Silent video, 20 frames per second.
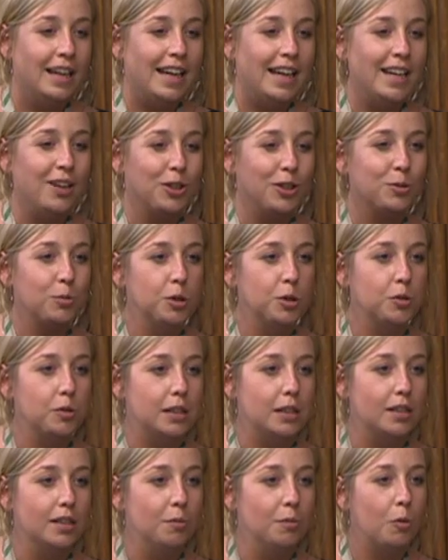in
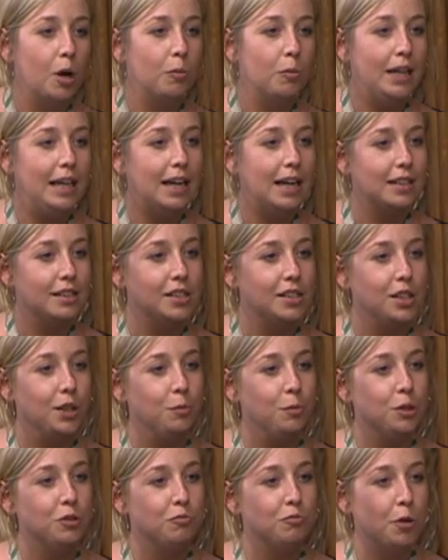Oswaldwistle, and what we had to do
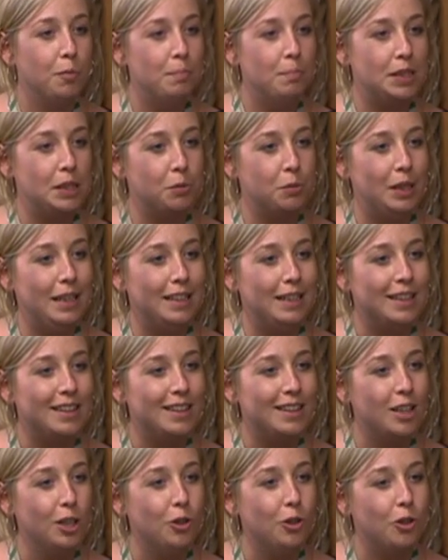was run between
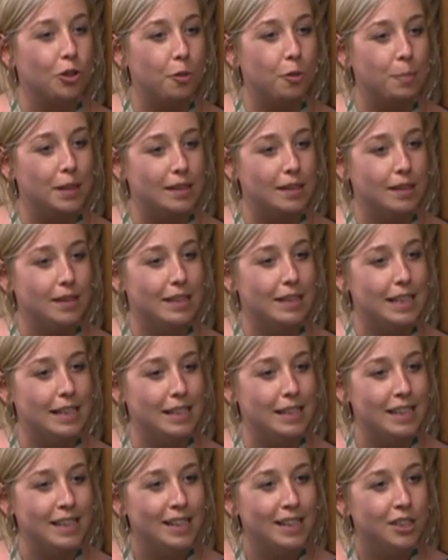the local
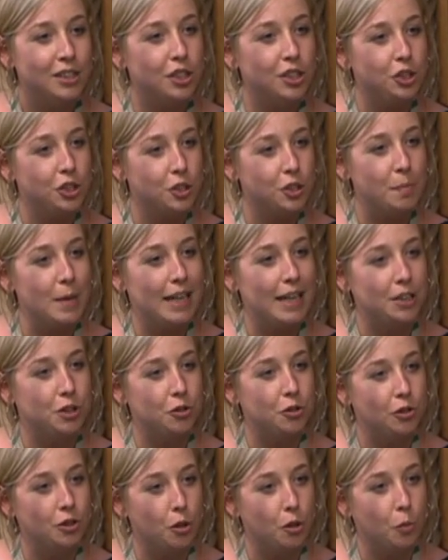businesses to just make
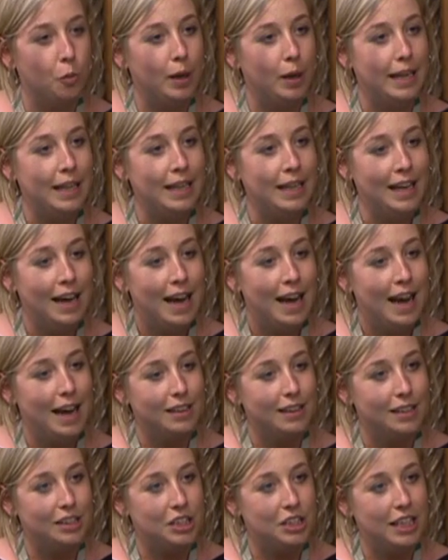sure that we
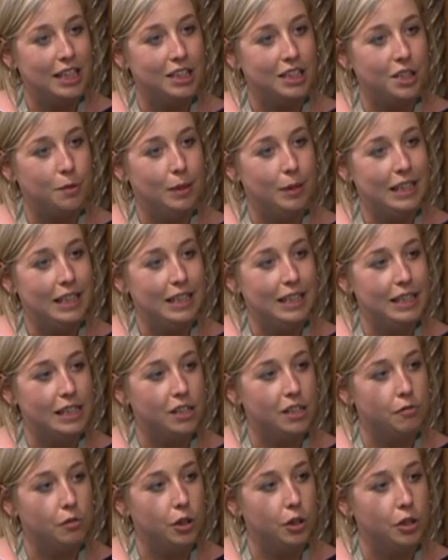had the change that we needed
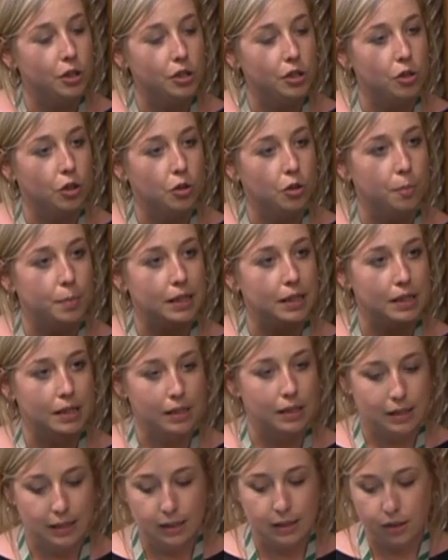to run those local
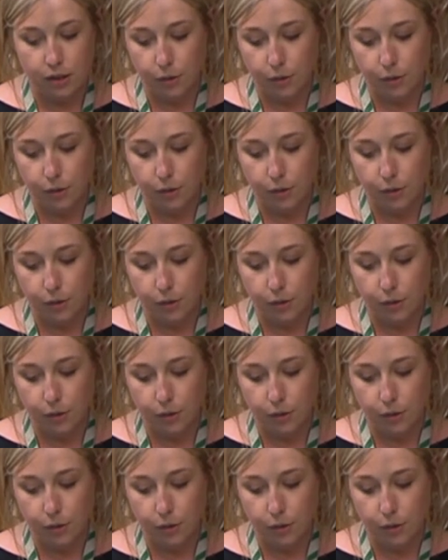businesses.